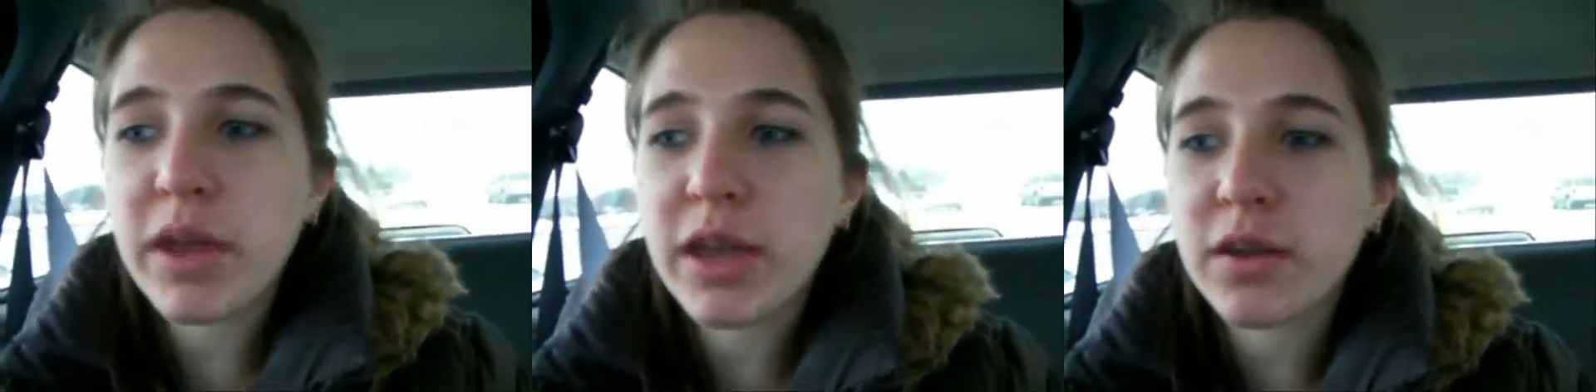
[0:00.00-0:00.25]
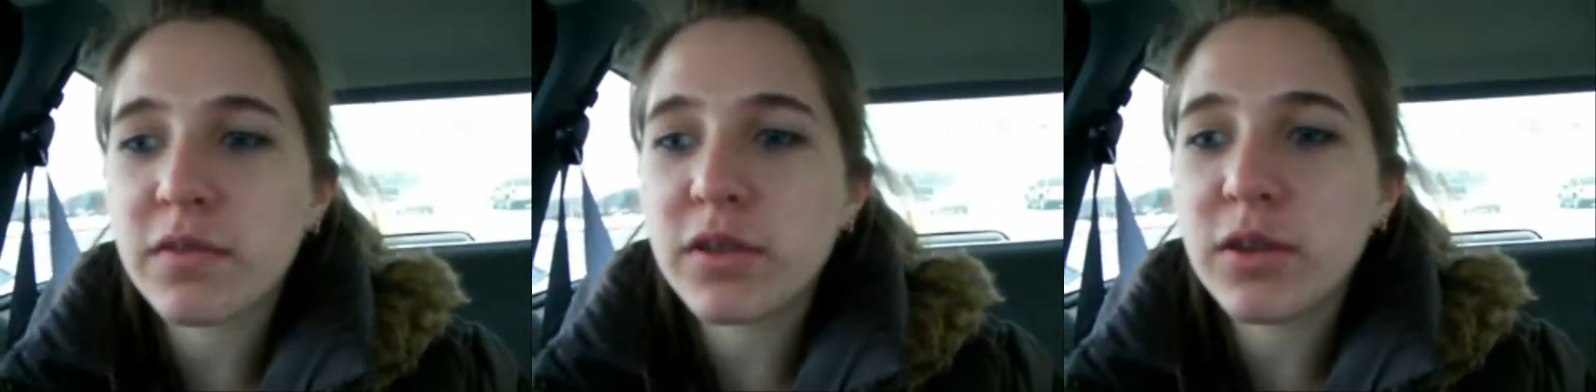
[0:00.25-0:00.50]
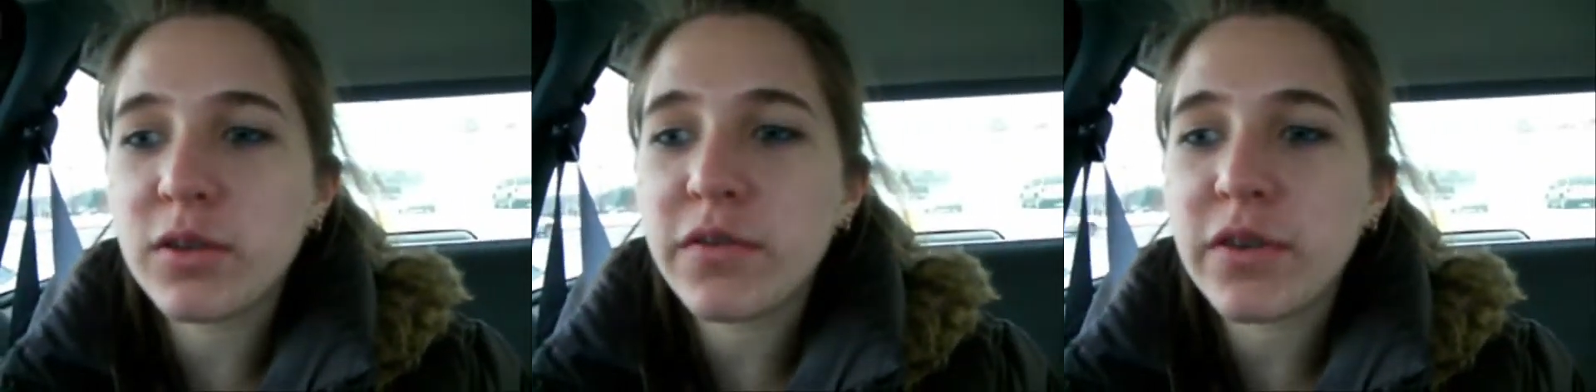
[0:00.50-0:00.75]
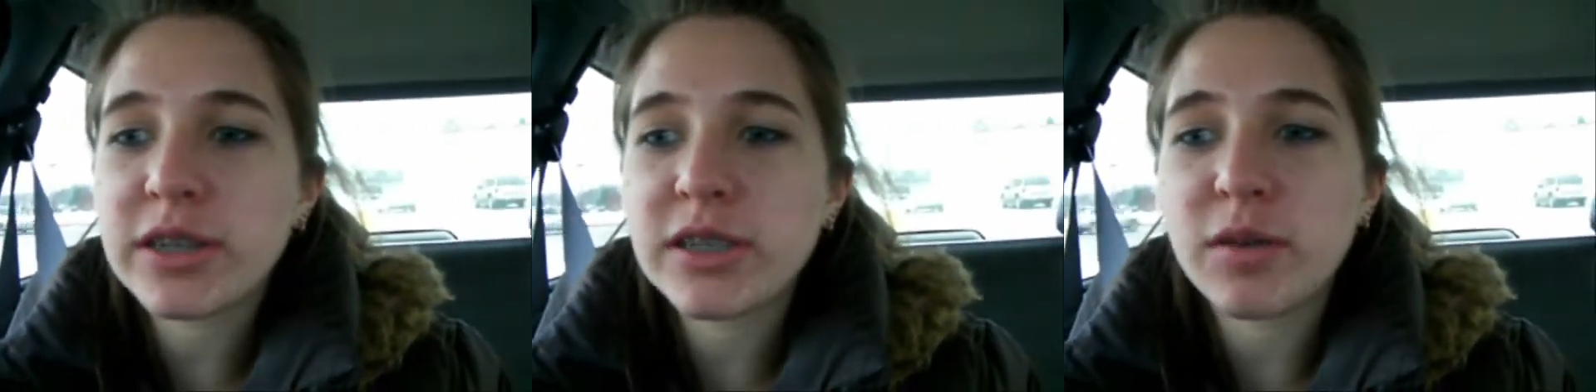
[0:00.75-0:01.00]
Baker of the
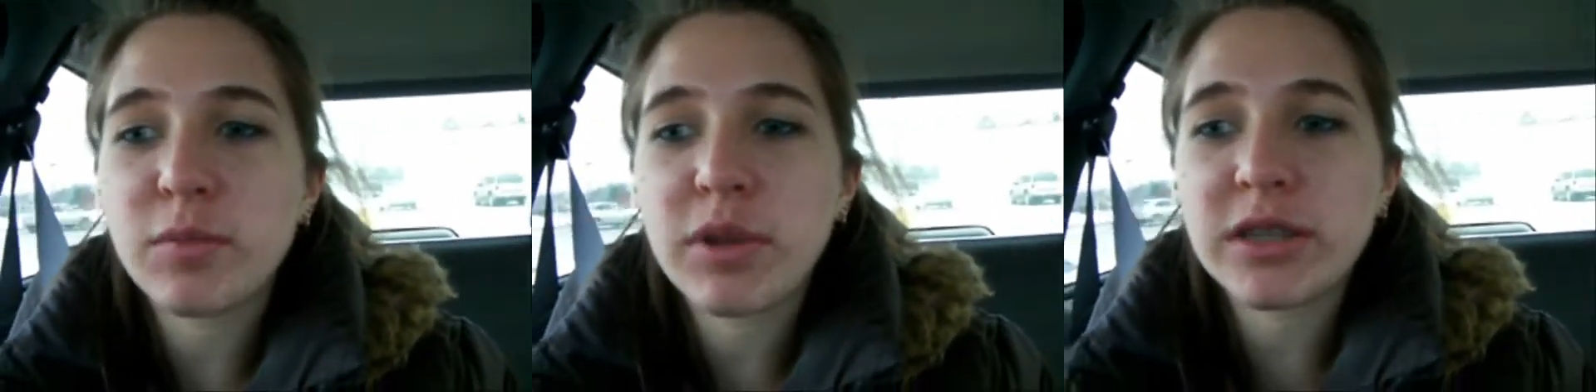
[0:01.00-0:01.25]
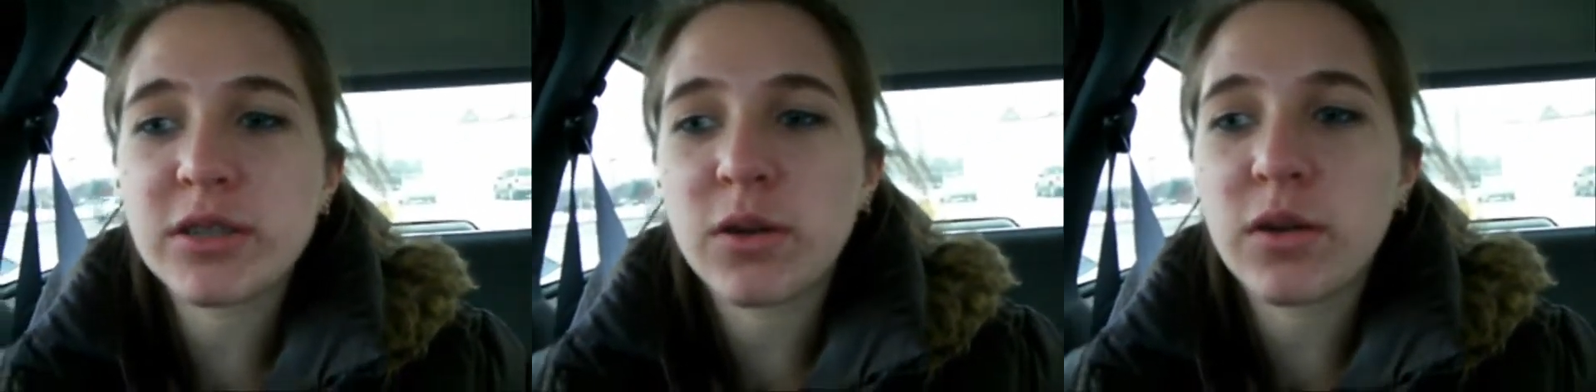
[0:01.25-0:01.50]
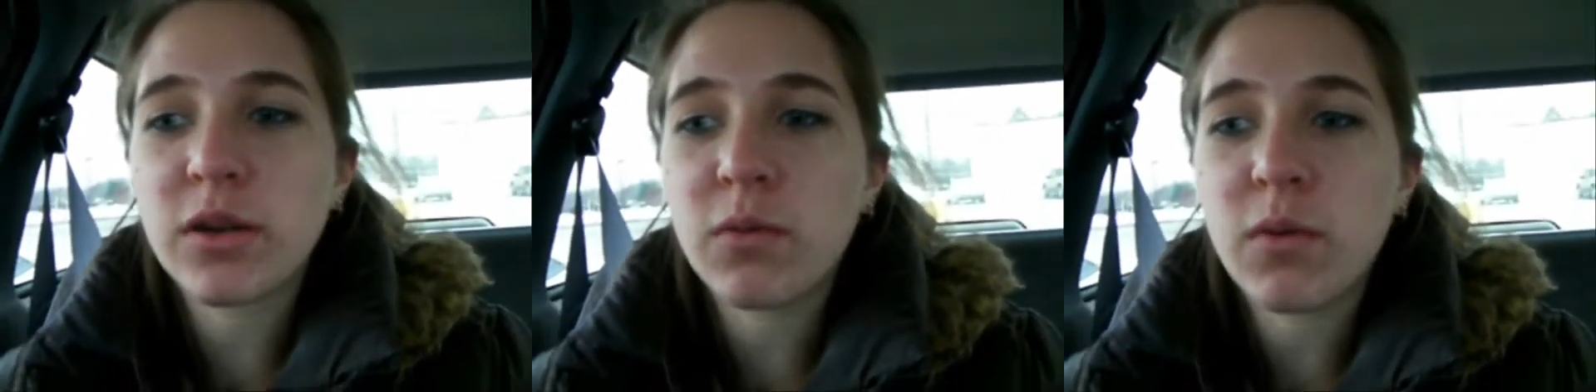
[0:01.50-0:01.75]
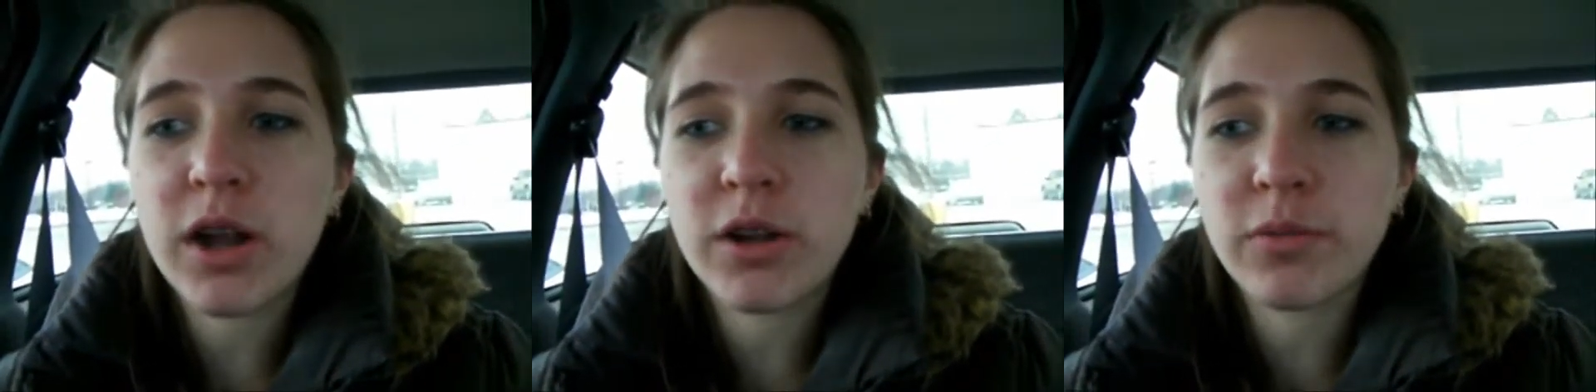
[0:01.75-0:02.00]
University of Minnesota
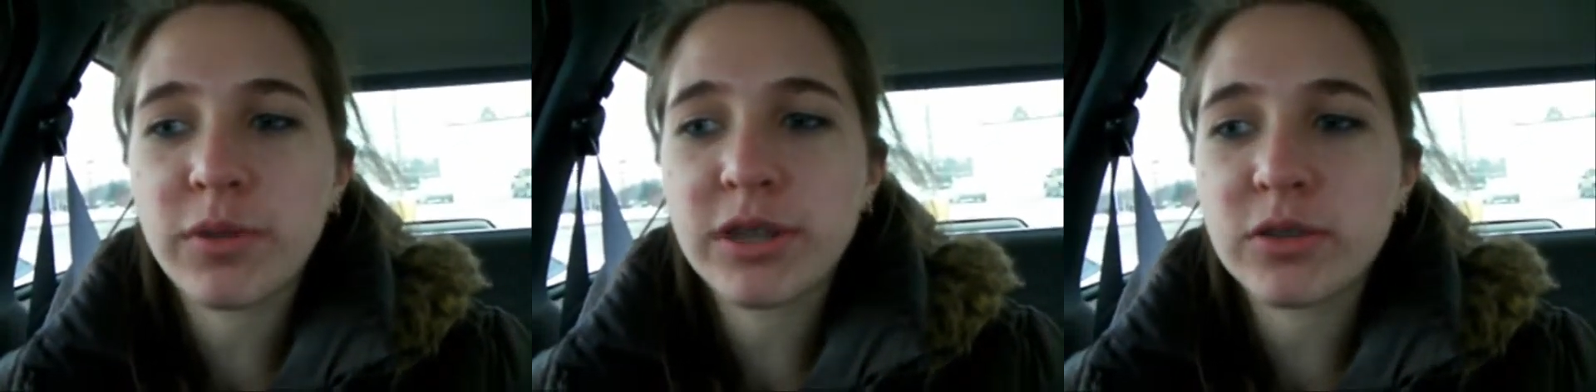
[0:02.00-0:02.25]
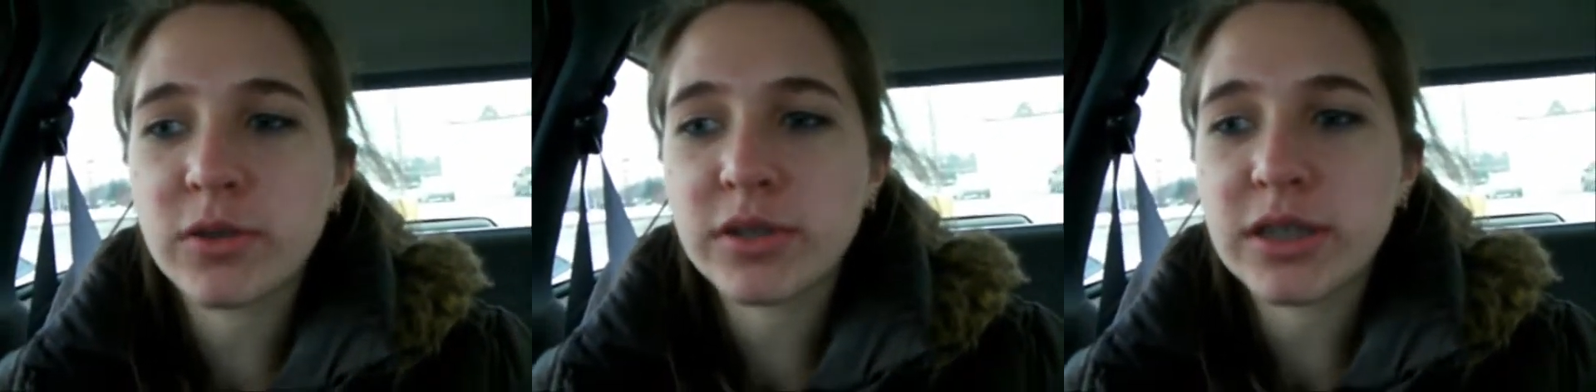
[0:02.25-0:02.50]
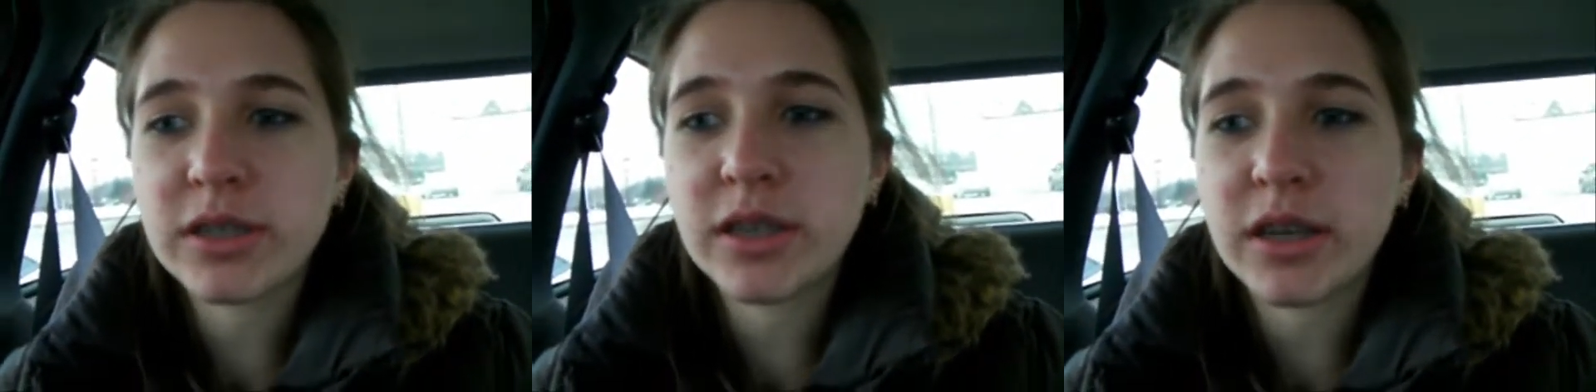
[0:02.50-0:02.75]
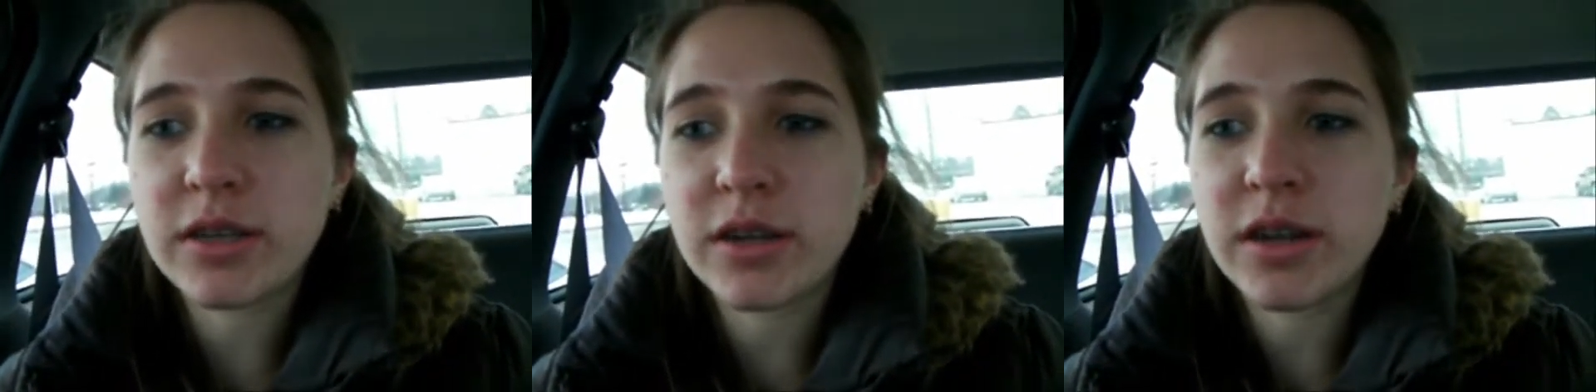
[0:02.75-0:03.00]
Water Resources
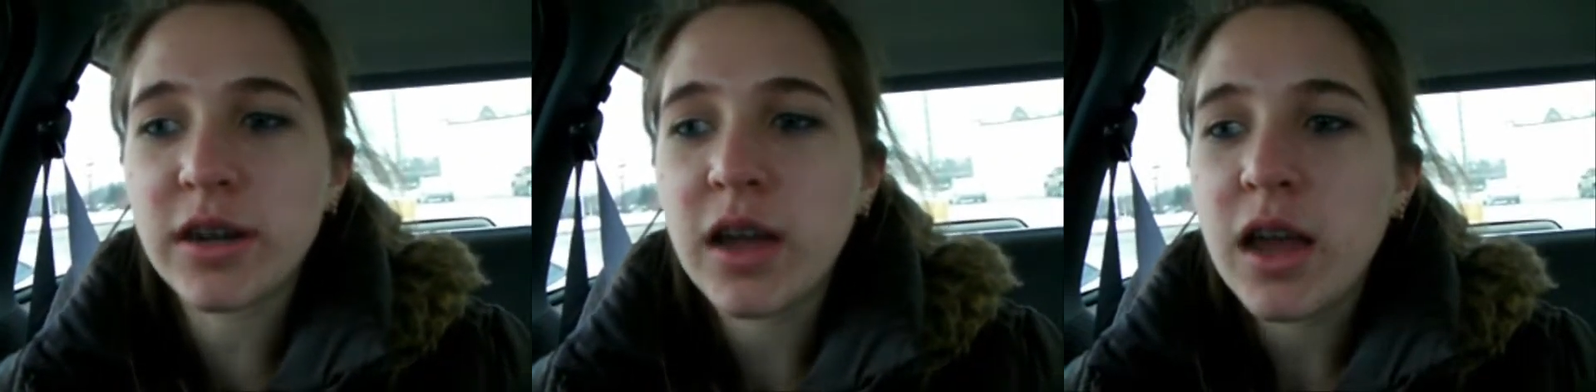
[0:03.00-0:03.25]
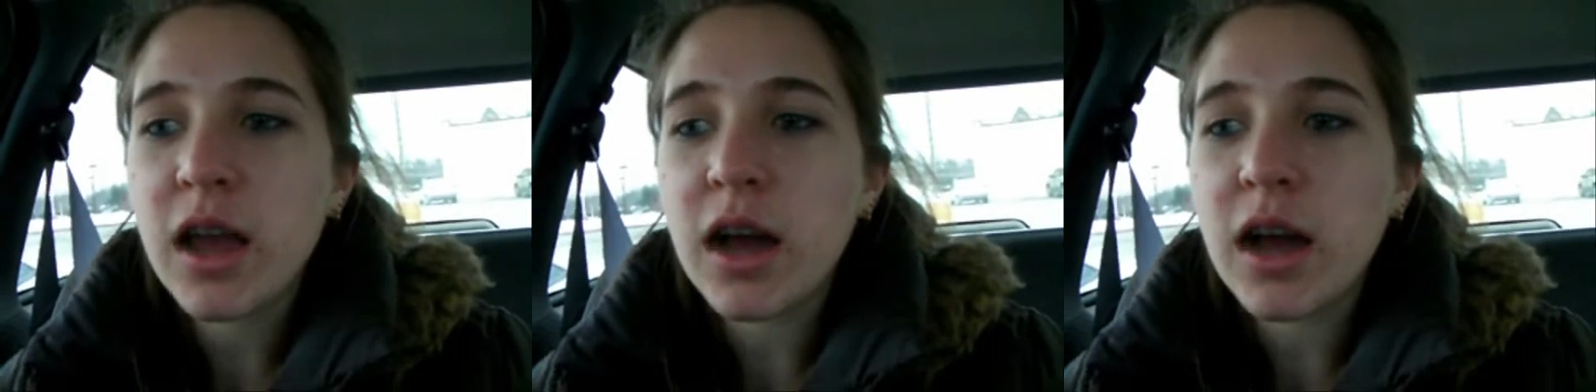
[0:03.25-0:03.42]
Center,